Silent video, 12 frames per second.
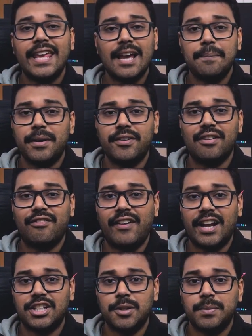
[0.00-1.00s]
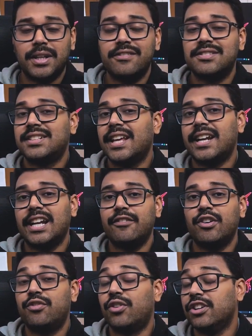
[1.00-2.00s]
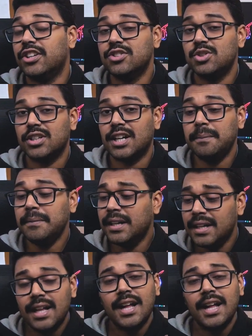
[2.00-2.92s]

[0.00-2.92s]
AI-powered flagship that will stay relevant for years to come,